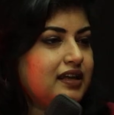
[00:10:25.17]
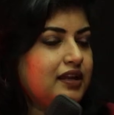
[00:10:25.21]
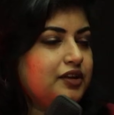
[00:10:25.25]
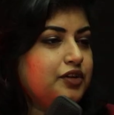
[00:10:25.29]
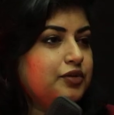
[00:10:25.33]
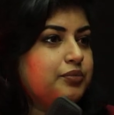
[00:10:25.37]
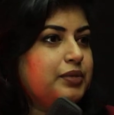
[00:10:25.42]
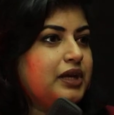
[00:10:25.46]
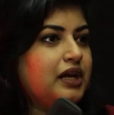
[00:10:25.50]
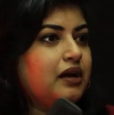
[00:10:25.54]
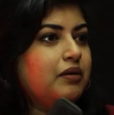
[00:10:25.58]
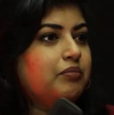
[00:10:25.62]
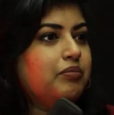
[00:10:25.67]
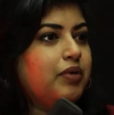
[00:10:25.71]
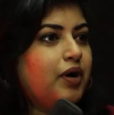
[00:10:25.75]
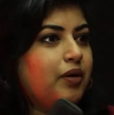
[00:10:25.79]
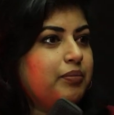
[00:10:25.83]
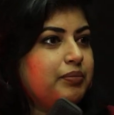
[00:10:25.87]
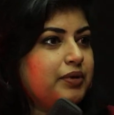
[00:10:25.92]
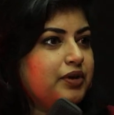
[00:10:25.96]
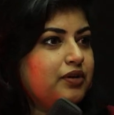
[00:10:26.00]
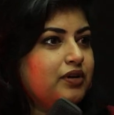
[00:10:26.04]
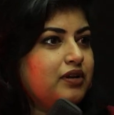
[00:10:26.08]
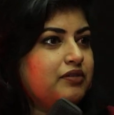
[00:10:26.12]
you become
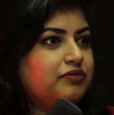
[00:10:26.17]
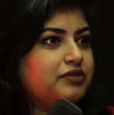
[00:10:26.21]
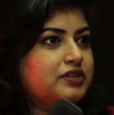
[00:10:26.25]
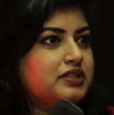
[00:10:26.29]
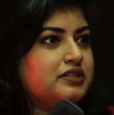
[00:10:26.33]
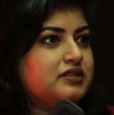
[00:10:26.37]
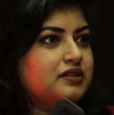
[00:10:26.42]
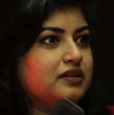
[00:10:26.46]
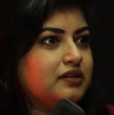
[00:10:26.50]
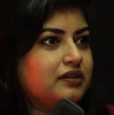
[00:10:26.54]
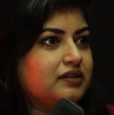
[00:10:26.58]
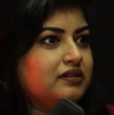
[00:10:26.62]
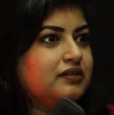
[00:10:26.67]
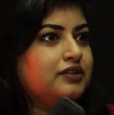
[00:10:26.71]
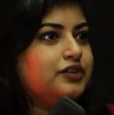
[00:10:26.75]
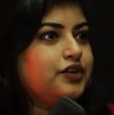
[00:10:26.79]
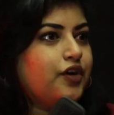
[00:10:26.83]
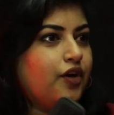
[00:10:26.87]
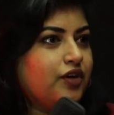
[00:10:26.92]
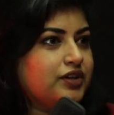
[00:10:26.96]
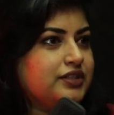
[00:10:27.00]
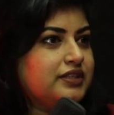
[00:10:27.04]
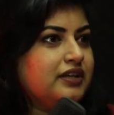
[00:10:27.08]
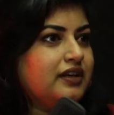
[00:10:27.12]
popular for certain
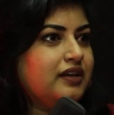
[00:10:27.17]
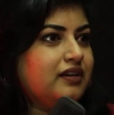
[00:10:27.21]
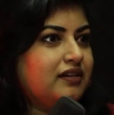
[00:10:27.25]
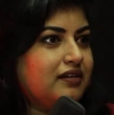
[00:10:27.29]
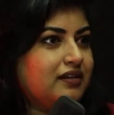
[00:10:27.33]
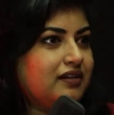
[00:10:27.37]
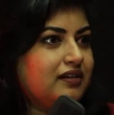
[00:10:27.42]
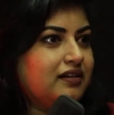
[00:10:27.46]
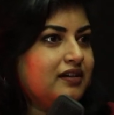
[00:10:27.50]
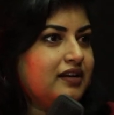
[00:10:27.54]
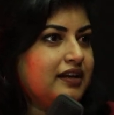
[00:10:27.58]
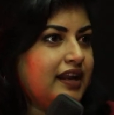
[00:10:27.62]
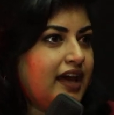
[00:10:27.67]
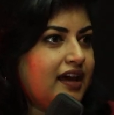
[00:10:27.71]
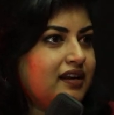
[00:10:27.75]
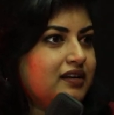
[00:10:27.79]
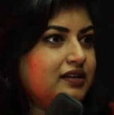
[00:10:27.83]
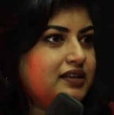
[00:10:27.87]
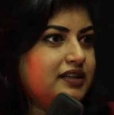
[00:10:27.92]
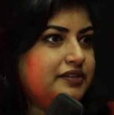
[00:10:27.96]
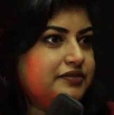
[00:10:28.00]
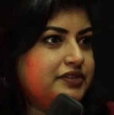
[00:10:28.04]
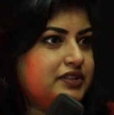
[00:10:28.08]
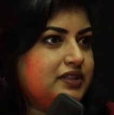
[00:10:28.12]
toxic uh,
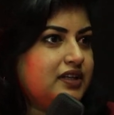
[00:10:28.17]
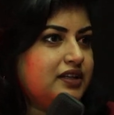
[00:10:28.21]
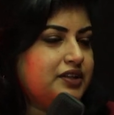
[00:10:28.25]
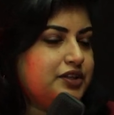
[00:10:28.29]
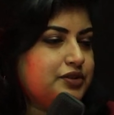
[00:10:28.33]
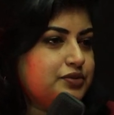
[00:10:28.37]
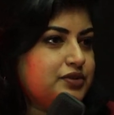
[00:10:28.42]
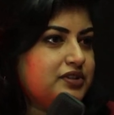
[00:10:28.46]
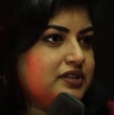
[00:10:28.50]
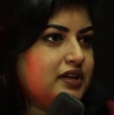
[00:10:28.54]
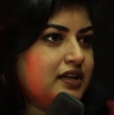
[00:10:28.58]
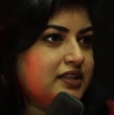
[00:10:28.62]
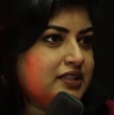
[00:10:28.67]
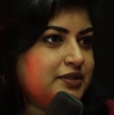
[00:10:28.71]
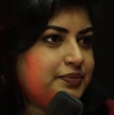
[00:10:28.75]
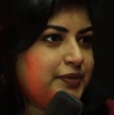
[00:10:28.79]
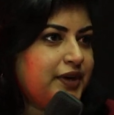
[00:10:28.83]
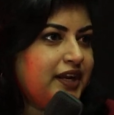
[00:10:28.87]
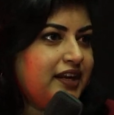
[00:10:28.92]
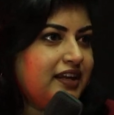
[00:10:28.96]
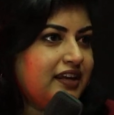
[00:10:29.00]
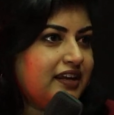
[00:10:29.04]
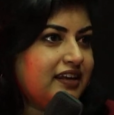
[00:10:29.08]
narratives that you start spreading